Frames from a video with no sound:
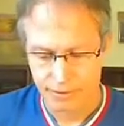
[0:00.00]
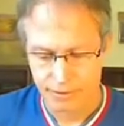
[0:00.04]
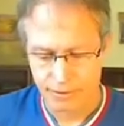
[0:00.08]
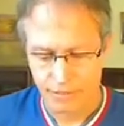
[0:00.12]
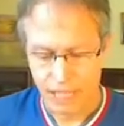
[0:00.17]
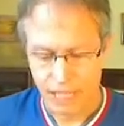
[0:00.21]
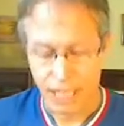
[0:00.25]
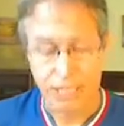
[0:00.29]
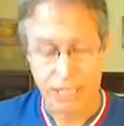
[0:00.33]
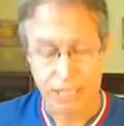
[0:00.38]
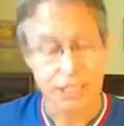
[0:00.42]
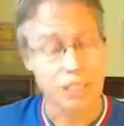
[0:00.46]

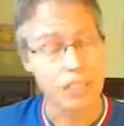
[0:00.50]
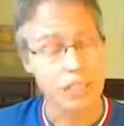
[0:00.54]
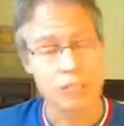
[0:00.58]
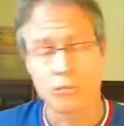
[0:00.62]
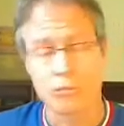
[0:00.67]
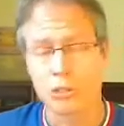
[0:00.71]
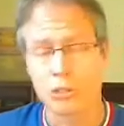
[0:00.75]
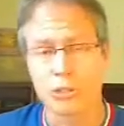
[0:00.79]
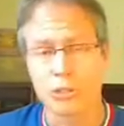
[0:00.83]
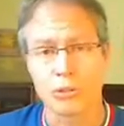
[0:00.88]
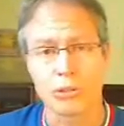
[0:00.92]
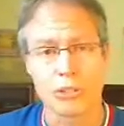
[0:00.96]
That's it.
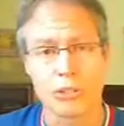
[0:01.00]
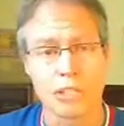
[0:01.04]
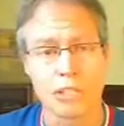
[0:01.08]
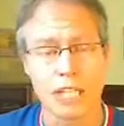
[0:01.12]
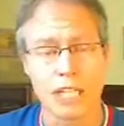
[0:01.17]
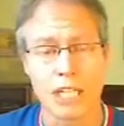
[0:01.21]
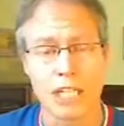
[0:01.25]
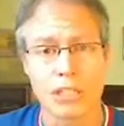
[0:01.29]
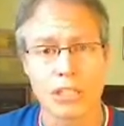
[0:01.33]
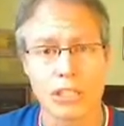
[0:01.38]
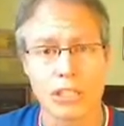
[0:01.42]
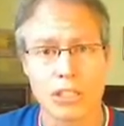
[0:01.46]
Short
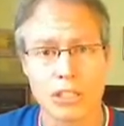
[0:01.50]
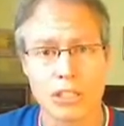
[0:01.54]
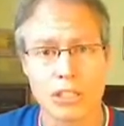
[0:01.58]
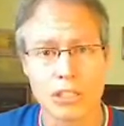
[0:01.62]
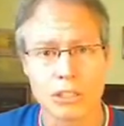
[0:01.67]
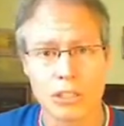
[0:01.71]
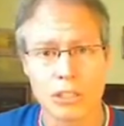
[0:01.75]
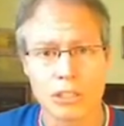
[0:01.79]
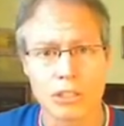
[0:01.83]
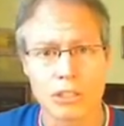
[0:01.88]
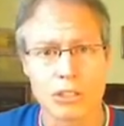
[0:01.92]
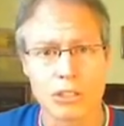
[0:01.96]

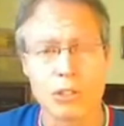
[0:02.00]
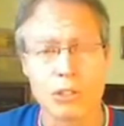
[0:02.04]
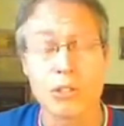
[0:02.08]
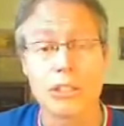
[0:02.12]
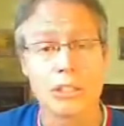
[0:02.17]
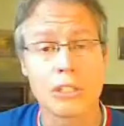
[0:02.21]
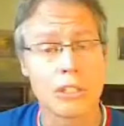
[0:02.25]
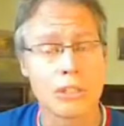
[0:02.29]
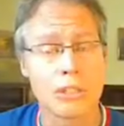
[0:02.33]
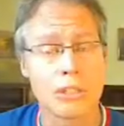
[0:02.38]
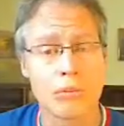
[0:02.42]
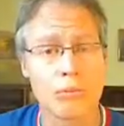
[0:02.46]
sentences or short
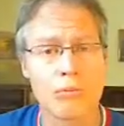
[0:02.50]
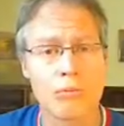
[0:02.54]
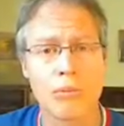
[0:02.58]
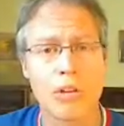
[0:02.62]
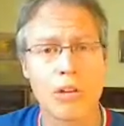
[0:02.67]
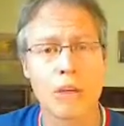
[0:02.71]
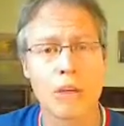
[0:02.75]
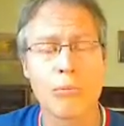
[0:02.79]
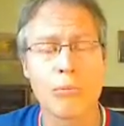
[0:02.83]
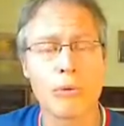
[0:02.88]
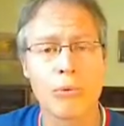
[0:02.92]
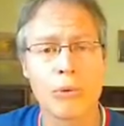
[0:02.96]
little
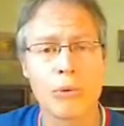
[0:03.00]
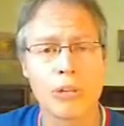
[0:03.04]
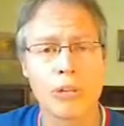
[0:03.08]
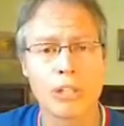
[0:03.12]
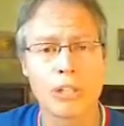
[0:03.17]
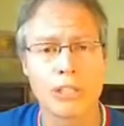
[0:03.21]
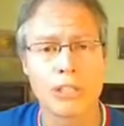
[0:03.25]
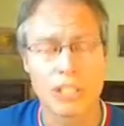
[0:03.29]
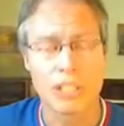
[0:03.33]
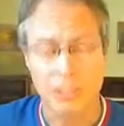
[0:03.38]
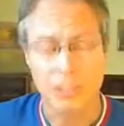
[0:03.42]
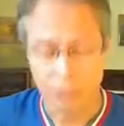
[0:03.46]
couple
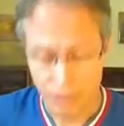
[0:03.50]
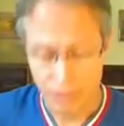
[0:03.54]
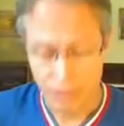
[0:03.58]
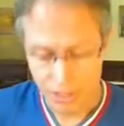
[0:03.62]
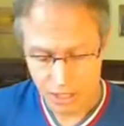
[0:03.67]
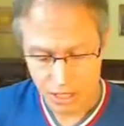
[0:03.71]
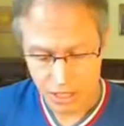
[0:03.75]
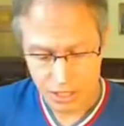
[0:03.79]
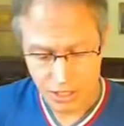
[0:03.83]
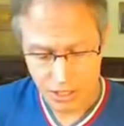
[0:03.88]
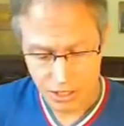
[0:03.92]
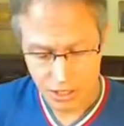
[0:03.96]
words even
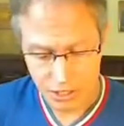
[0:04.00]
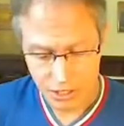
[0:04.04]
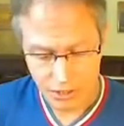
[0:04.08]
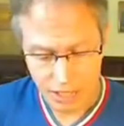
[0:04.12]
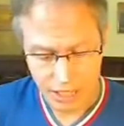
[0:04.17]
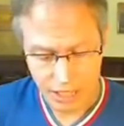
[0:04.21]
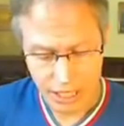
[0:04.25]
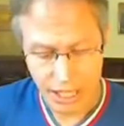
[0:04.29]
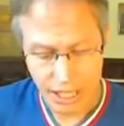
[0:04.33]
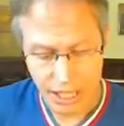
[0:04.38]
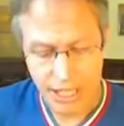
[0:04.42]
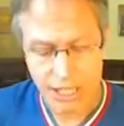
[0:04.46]
does the
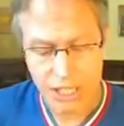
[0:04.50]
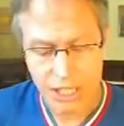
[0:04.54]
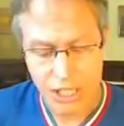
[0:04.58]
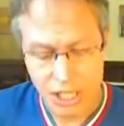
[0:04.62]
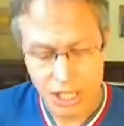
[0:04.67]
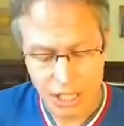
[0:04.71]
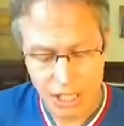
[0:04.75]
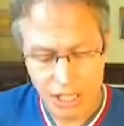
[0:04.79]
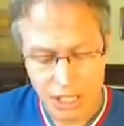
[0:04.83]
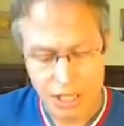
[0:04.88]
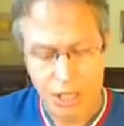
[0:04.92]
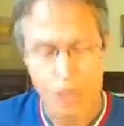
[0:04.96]
trick. And
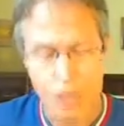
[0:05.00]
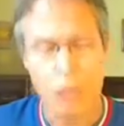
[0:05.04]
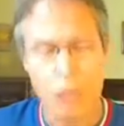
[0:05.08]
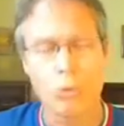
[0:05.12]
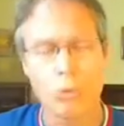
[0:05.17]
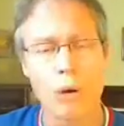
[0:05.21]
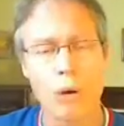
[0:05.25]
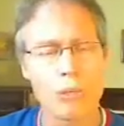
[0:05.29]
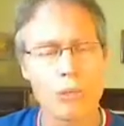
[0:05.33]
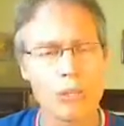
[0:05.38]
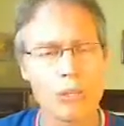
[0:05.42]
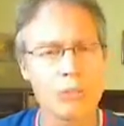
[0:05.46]
C,
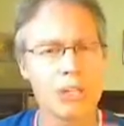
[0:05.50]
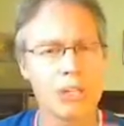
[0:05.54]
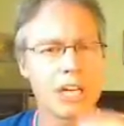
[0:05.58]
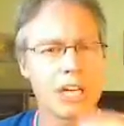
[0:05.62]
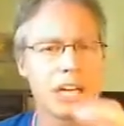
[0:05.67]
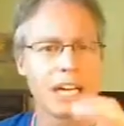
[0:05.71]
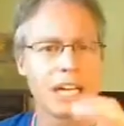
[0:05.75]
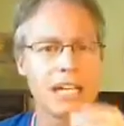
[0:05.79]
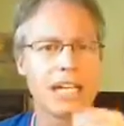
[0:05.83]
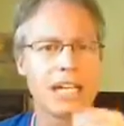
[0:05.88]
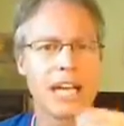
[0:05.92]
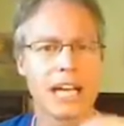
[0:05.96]
what were you
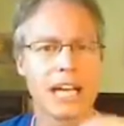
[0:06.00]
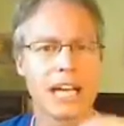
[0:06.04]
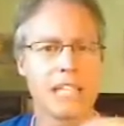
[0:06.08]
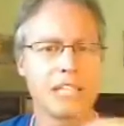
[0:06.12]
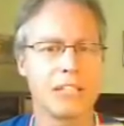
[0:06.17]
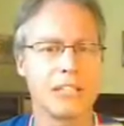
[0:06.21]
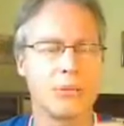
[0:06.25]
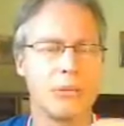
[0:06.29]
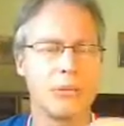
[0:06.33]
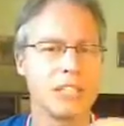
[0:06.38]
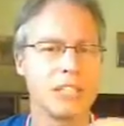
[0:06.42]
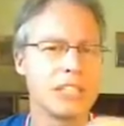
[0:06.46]

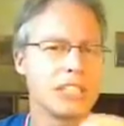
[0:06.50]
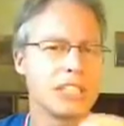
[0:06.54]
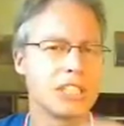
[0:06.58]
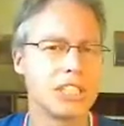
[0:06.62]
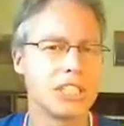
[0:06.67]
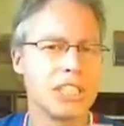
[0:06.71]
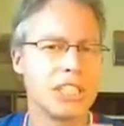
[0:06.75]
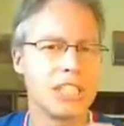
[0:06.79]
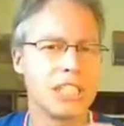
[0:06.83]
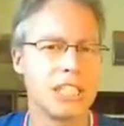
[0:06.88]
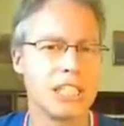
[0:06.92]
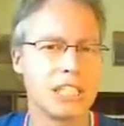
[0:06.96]
connected with?
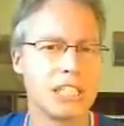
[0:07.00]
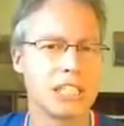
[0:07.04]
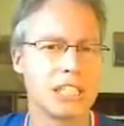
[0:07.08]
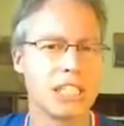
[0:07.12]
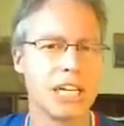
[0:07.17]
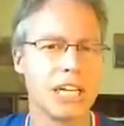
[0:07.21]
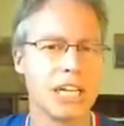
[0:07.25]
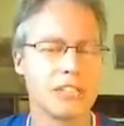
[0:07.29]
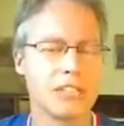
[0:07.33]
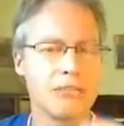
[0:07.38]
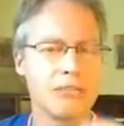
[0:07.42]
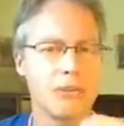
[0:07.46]
C
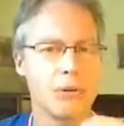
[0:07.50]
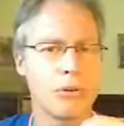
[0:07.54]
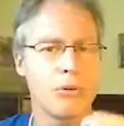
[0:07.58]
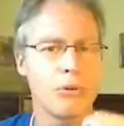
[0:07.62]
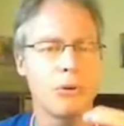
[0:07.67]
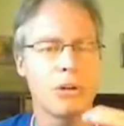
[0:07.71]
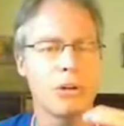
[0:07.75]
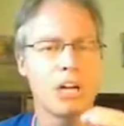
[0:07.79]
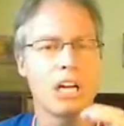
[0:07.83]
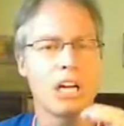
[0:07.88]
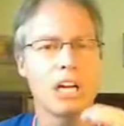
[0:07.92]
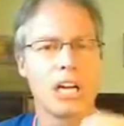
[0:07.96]
stands for
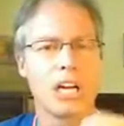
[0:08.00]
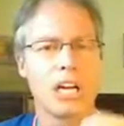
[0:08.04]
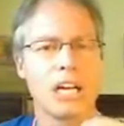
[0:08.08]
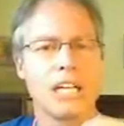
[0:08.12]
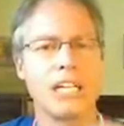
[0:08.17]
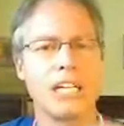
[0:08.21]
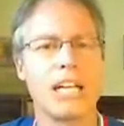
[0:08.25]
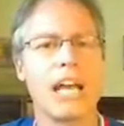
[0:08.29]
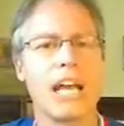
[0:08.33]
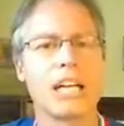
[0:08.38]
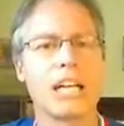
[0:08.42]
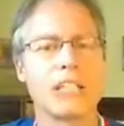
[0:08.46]

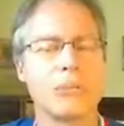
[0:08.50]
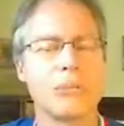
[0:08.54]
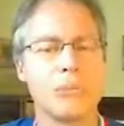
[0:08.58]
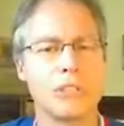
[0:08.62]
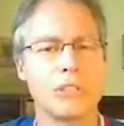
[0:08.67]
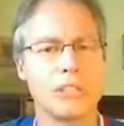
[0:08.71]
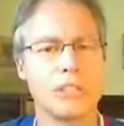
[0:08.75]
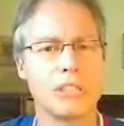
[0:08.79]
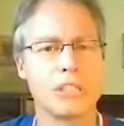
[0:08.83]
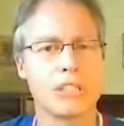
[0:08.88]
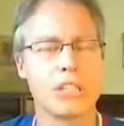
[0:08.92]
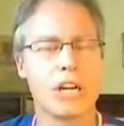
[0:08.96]
connect
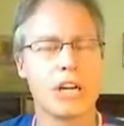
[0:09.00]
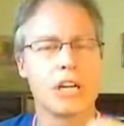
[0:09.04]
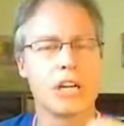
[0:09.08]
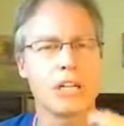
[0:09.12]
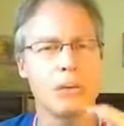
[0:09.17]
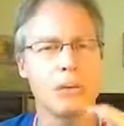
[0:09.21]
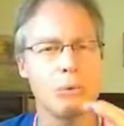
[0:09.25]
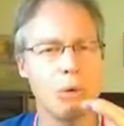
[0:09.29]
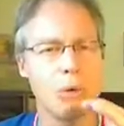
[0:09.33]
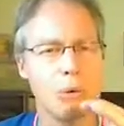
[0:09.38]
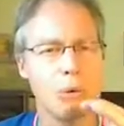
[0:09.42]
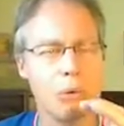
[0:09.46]
with your
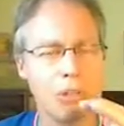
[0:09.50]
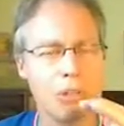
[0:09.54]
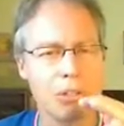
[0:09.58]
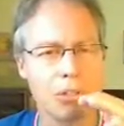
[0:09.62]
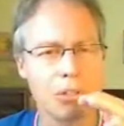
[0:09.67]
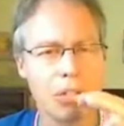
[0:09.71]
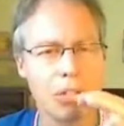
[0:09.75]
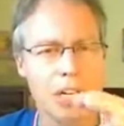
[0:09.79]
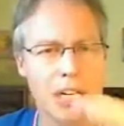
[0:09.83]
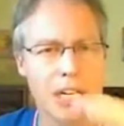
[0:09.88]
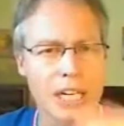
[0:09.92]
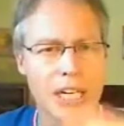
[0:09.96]
target. What were
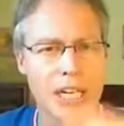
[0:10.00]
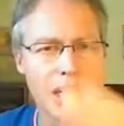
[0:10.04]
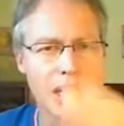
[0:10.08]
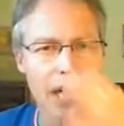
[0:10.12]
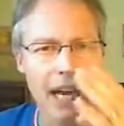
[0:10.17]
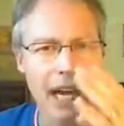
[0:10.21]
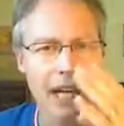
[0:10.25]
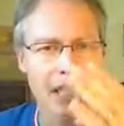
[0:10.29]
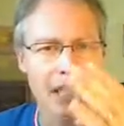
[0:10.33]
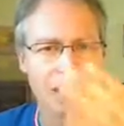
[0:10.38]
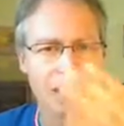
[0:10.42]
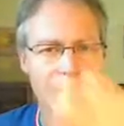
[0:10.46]
you
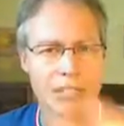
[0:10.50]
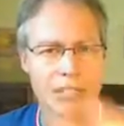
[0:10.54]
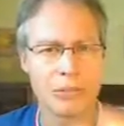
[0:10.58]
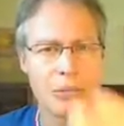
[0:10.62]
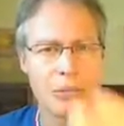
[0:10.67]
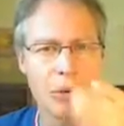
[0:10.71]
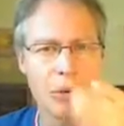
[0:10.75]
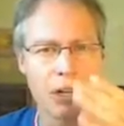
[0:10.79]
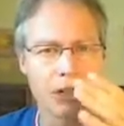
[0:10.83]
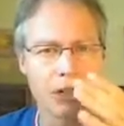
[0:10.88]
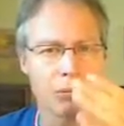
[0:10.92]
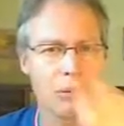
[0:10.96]
connected
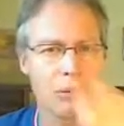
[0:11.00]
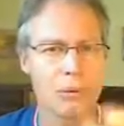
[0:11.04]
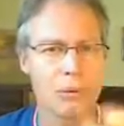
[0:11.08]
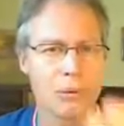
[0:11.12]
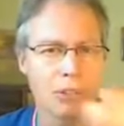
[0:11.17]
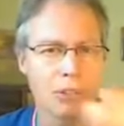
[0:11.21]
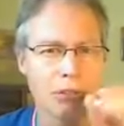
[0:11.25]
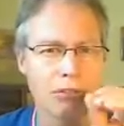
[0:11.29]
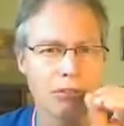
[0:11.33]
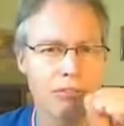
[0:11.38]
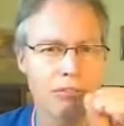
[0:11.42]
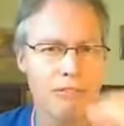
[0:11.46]
with? What were
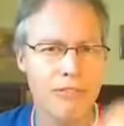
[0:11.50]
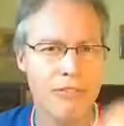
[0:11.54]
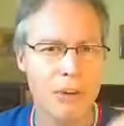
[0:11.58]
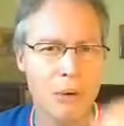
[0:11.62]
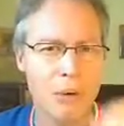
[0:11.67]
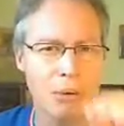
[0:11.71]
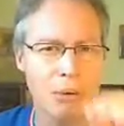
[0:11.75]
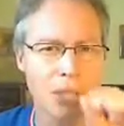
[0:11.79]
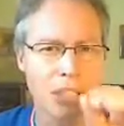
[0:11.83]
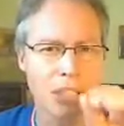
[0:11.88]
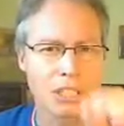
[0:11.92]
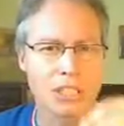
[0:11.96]
you
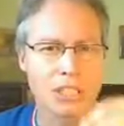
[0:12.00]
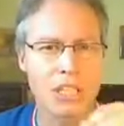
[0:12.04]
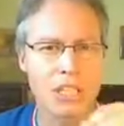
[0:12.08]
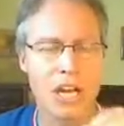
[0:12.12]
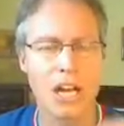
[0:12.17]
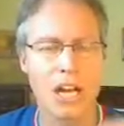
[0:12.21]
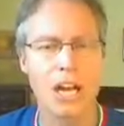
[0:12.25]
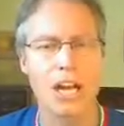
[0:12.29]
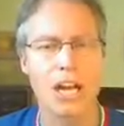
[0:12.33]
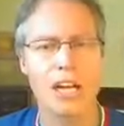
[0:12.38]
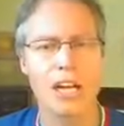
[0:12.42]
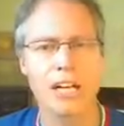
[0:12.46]
focused
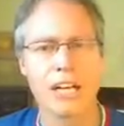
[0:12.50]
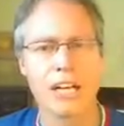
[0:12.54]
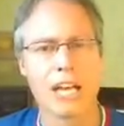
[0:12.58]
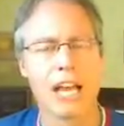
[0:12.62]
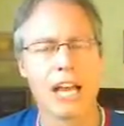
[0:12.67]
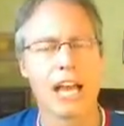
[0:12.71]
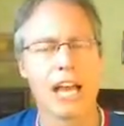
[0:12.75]
on